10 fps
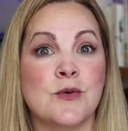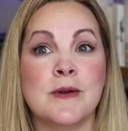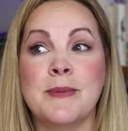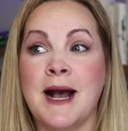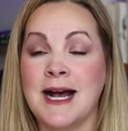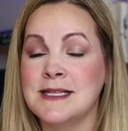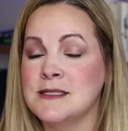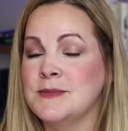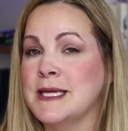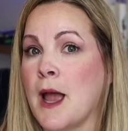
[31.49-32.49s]
or
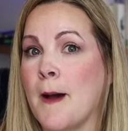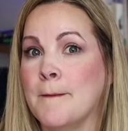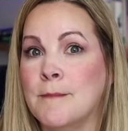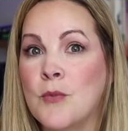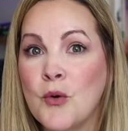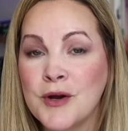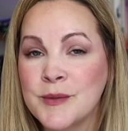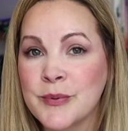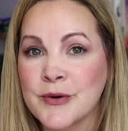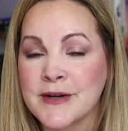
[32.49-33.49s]
possibly more
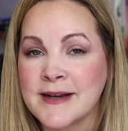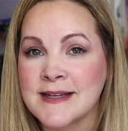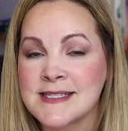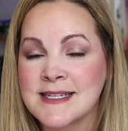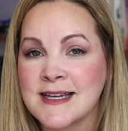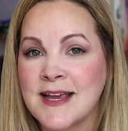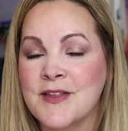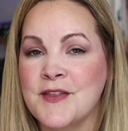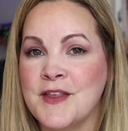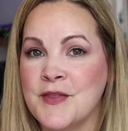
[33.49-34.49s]
important,
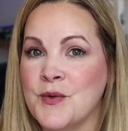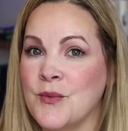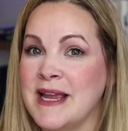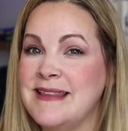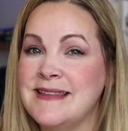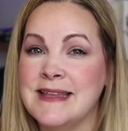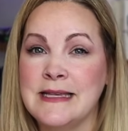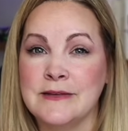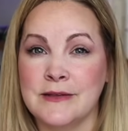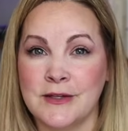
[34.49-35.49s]
than the way that
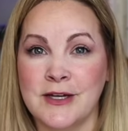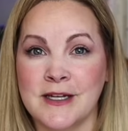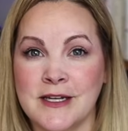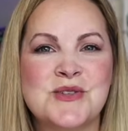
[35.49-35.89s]
they look.